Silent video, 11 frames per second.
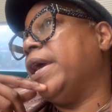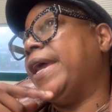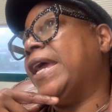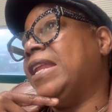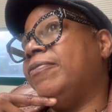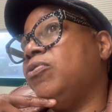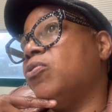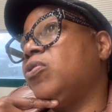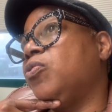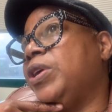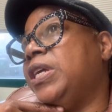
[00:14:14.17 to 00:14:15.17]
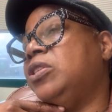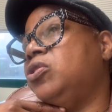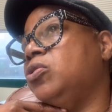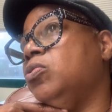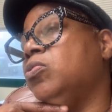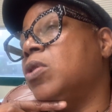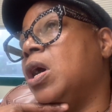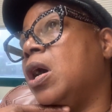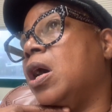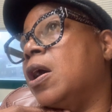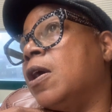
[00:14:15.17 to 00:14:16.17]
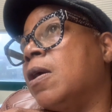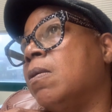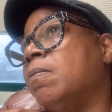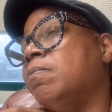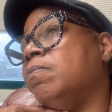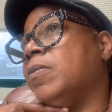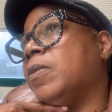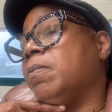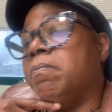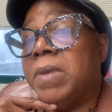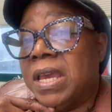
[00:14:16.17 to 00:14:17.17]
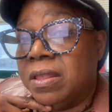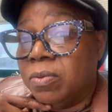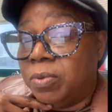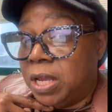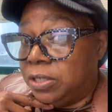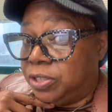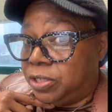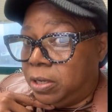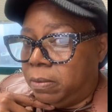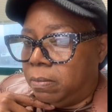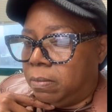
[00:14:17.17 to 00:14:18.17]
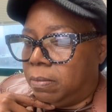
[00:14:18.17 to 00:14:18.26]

And if you agree to mend the relationship,